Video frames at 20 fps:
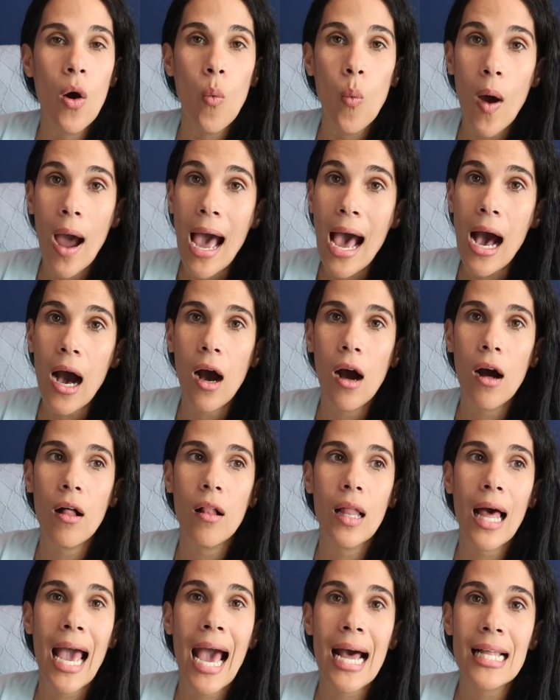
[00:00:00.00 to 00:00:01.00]
wow,
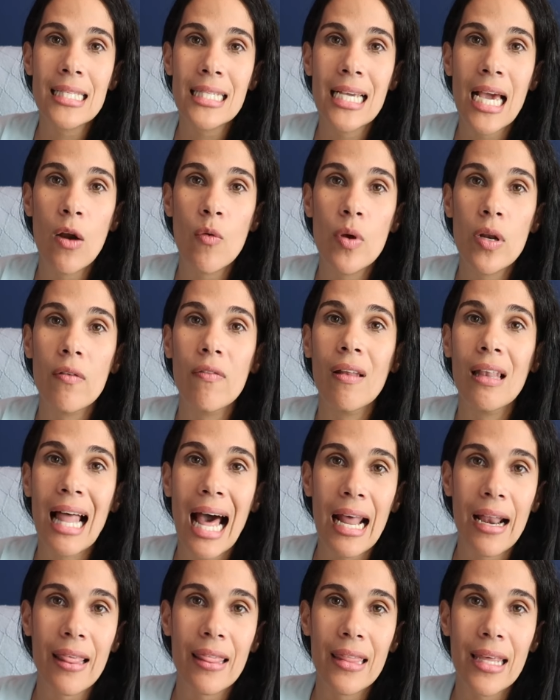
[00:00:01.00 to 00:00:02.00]
I had to get rid of a
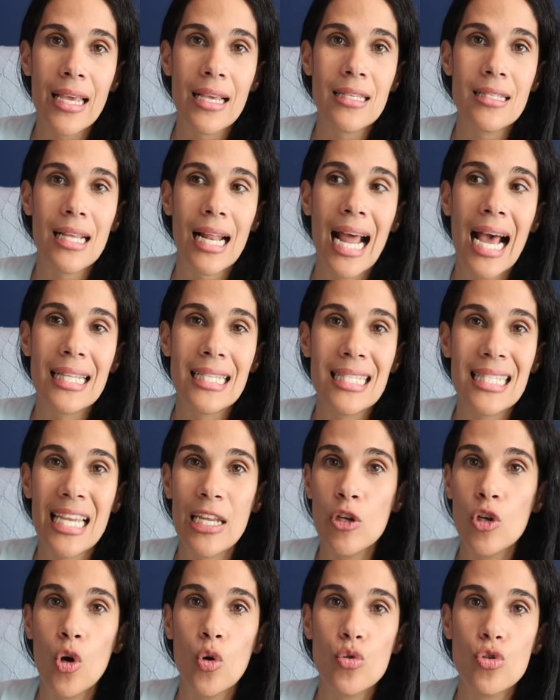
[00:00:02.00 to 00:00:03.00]
lot of things that I had to say
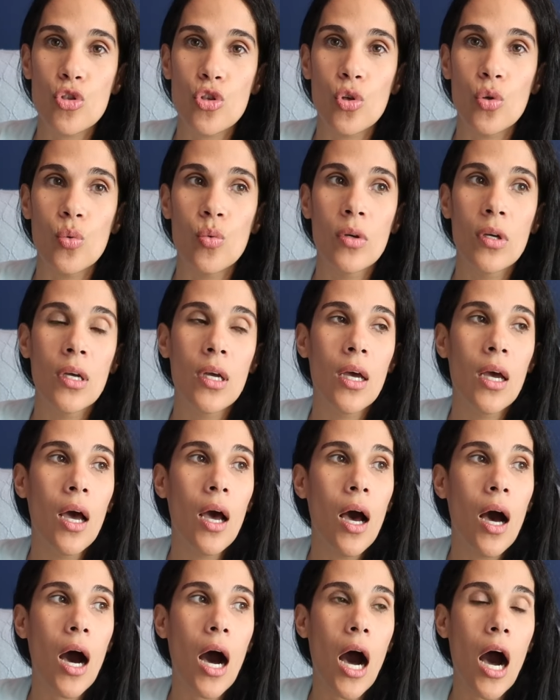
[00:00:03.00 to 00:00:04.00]
no to.
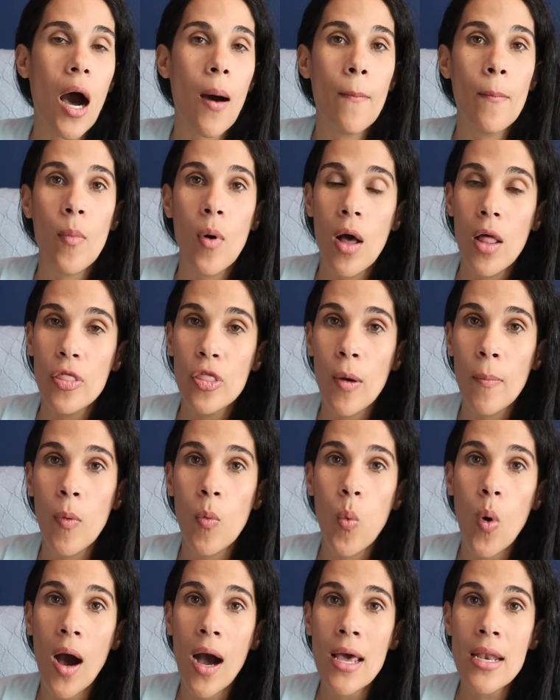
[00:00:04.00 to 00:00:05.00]
Um, number
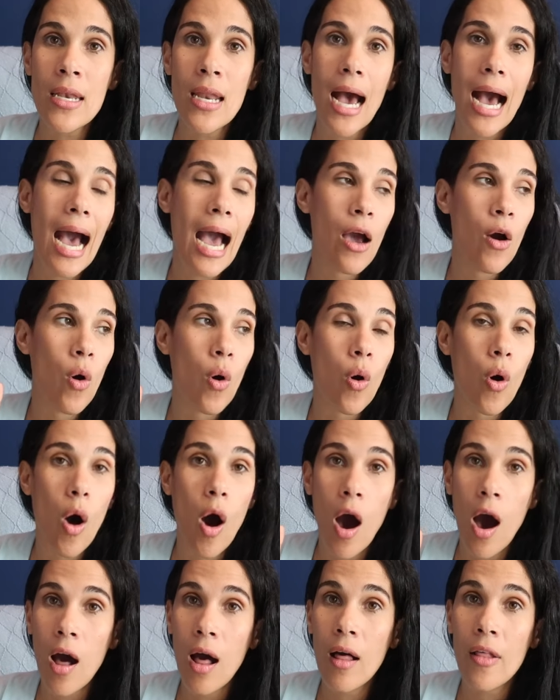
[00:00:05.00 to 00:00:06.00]
one, I owe
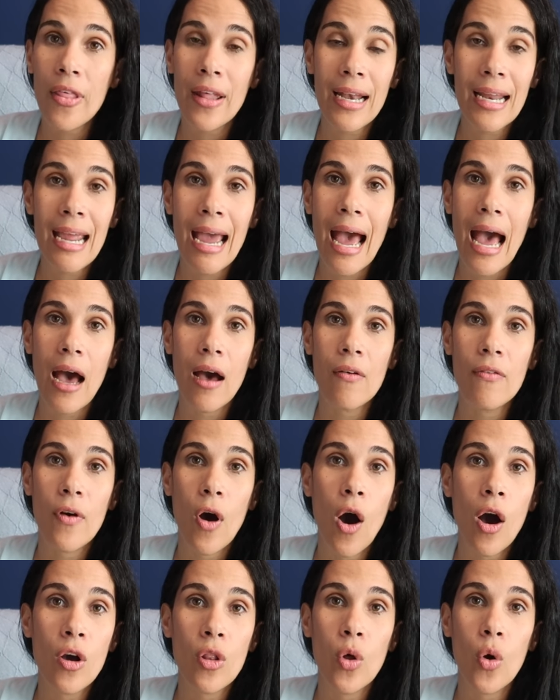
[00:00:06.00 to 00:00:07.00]
all that I have,
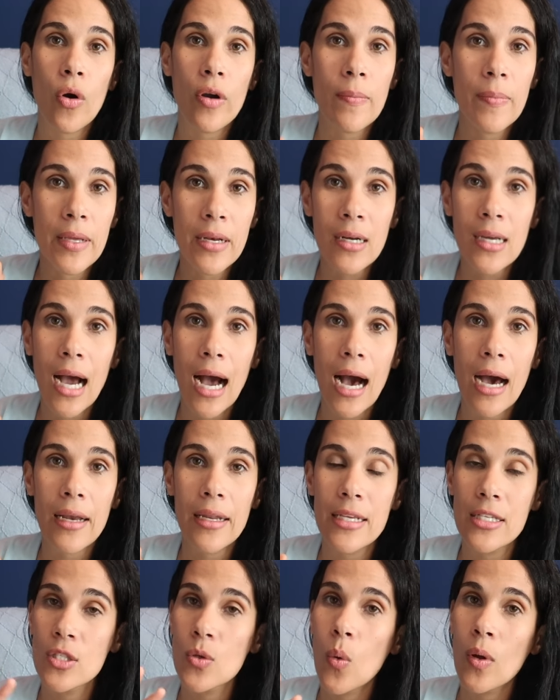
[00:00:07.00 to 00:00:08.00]
all glory be to God.
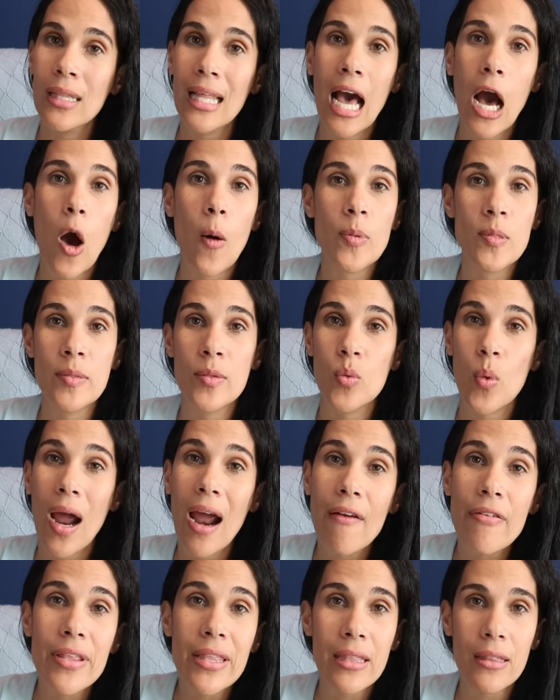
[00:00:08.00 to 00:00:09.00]
He's the one that helps me with
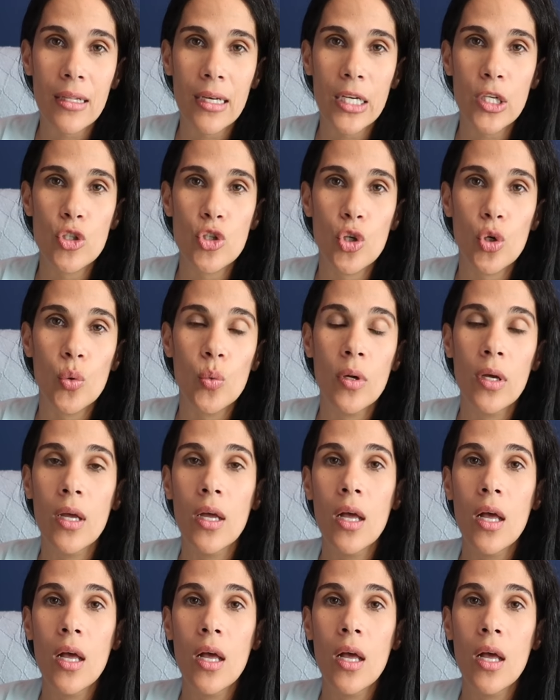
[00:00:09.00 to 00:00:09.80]
everything that I do.